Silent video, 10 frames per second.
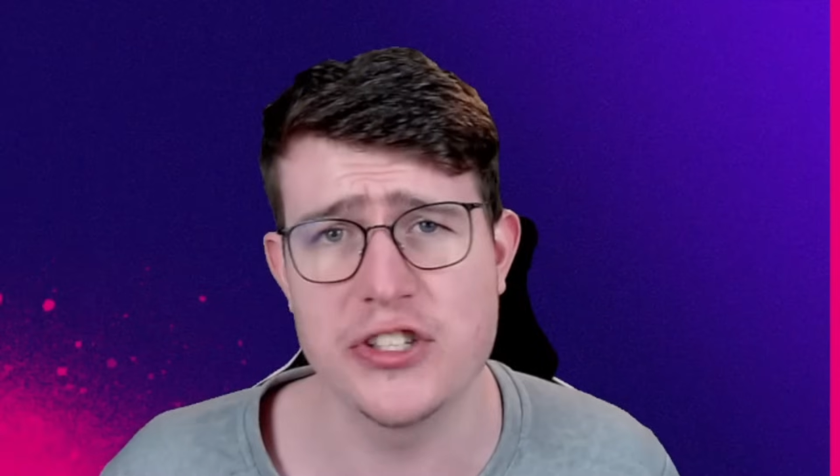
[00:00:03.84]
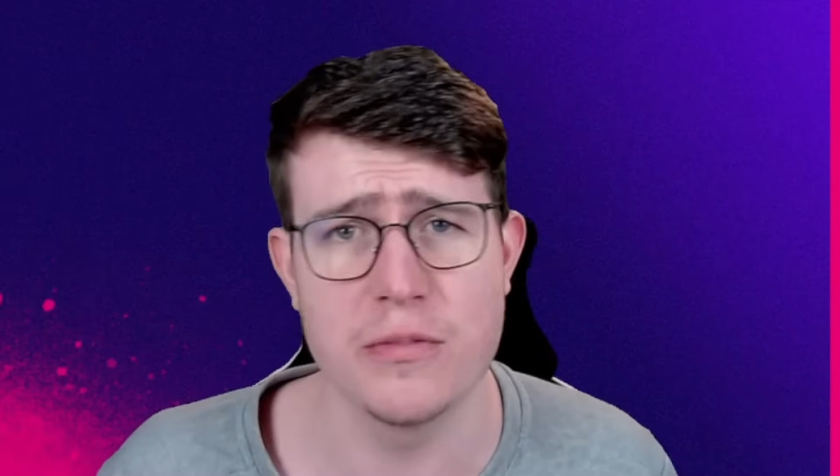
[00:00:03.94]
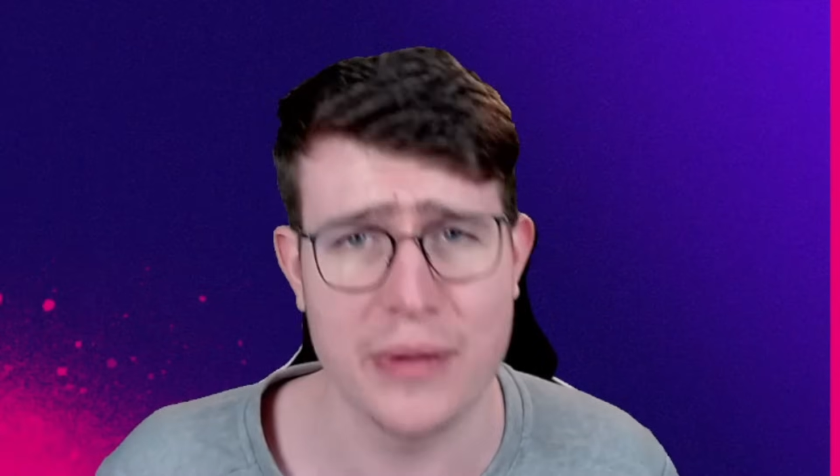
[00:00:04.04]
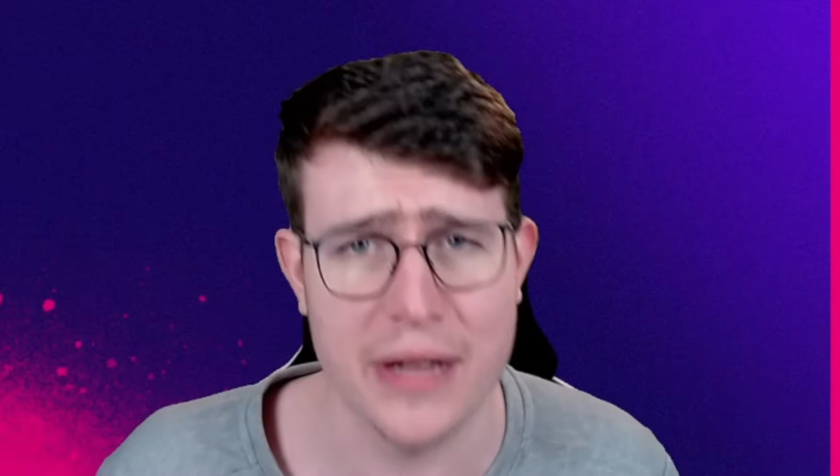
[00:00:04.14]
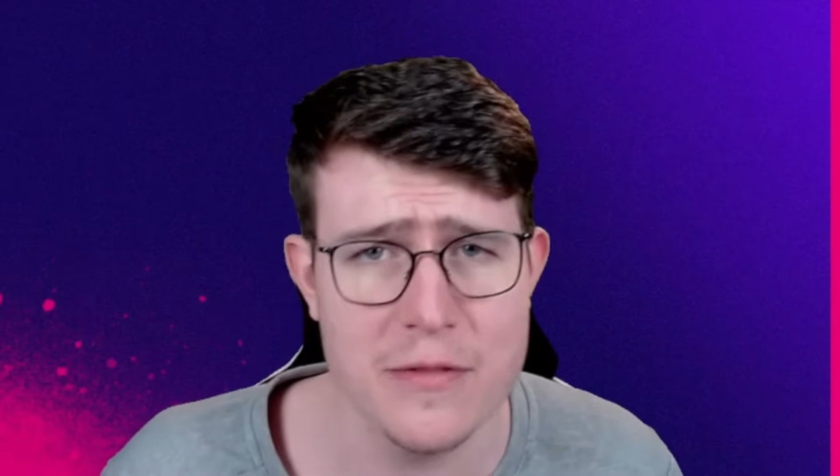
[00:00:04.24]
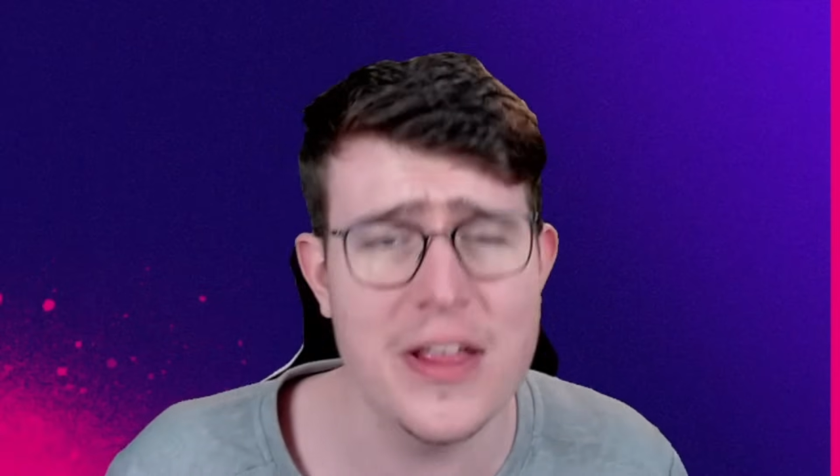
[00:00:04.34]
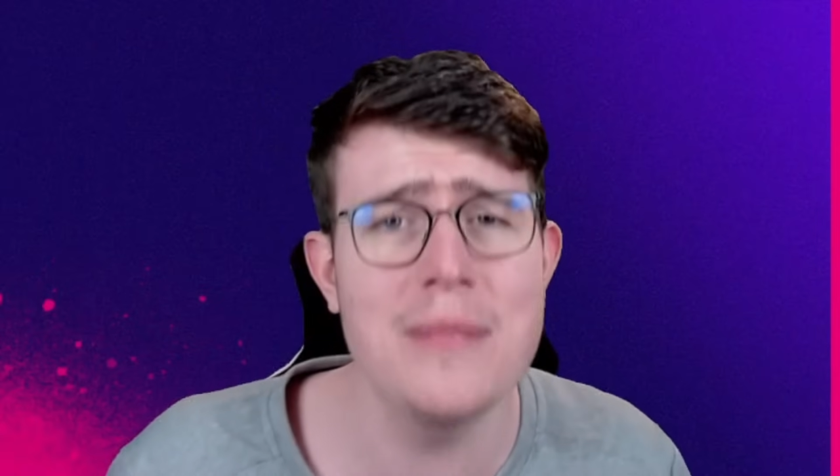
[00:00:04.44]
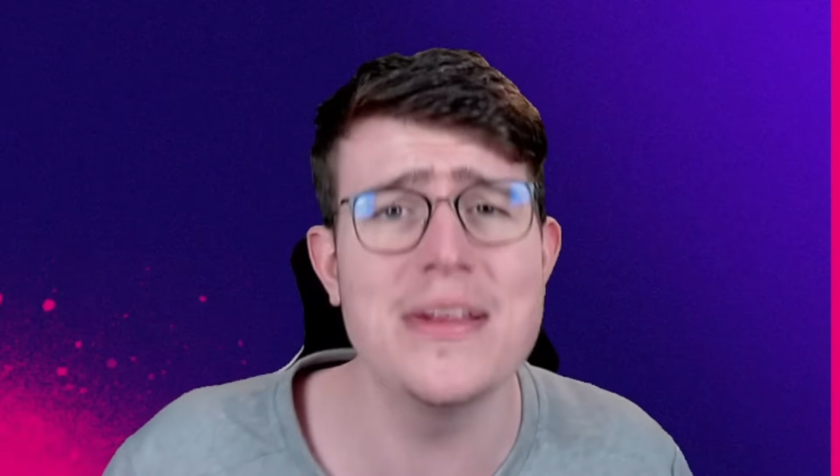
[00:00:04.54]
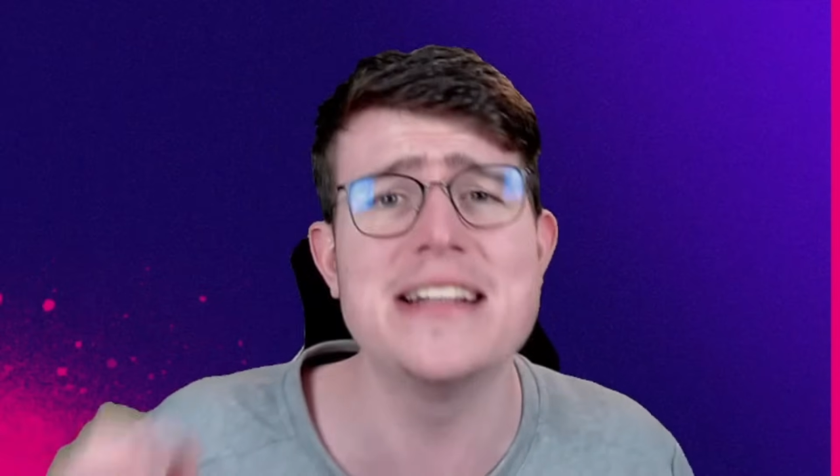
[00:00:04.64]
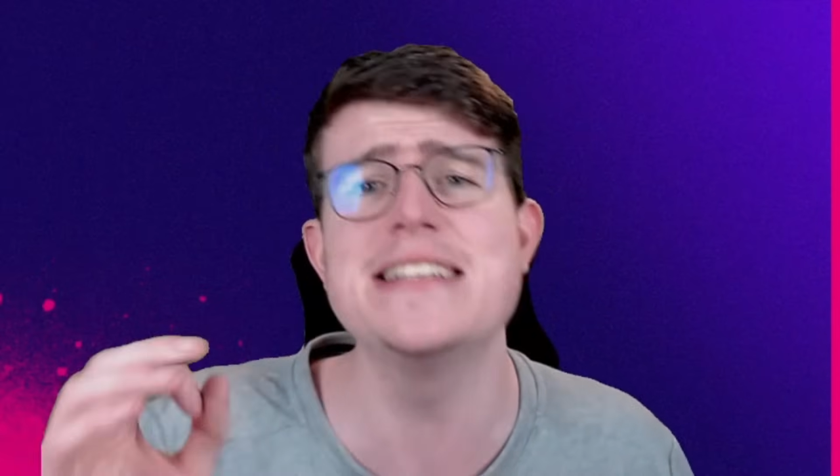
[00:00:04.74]
should play with
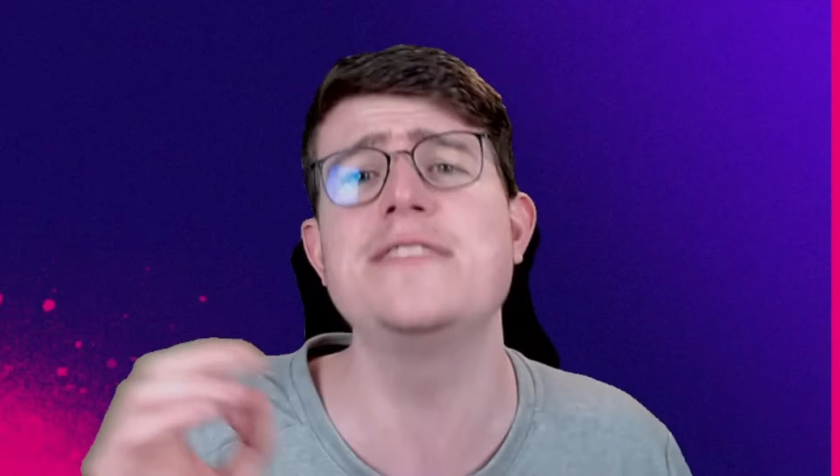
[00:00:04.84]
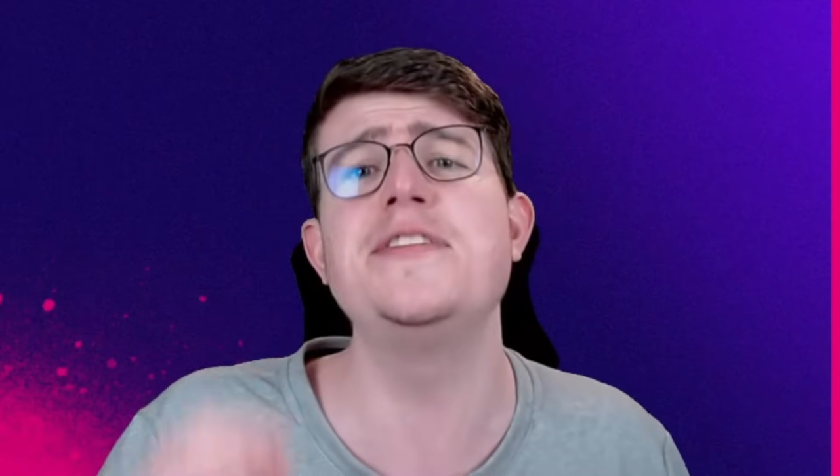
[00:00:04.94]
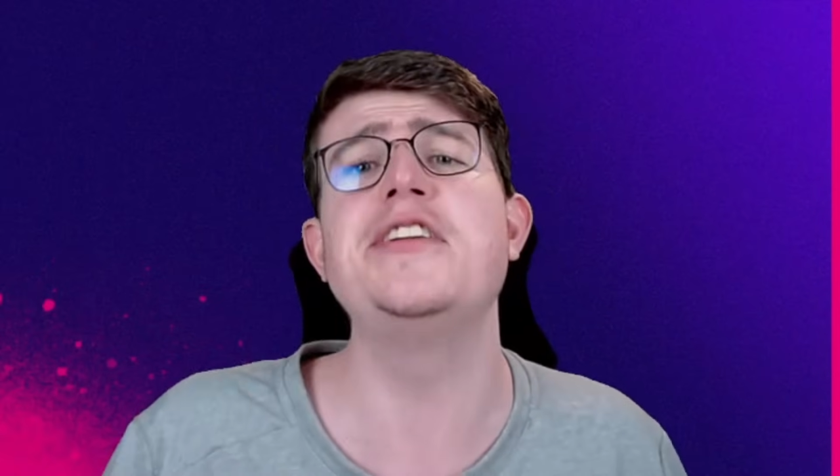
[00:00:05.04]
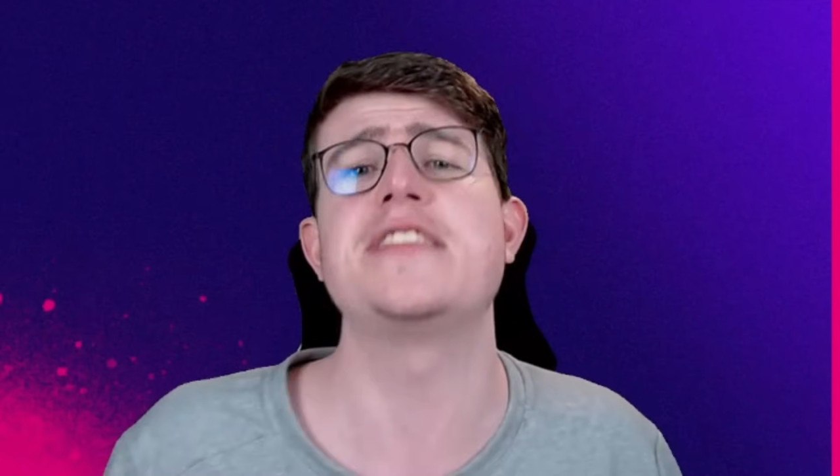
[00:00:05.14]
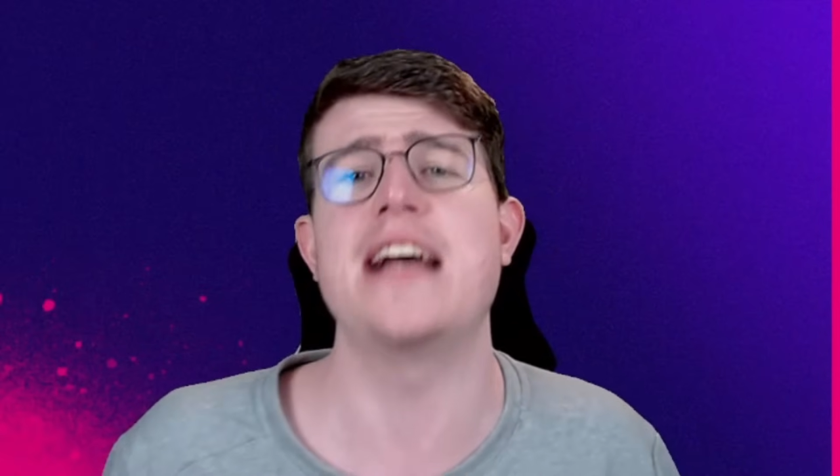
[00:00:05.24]
them, then this video is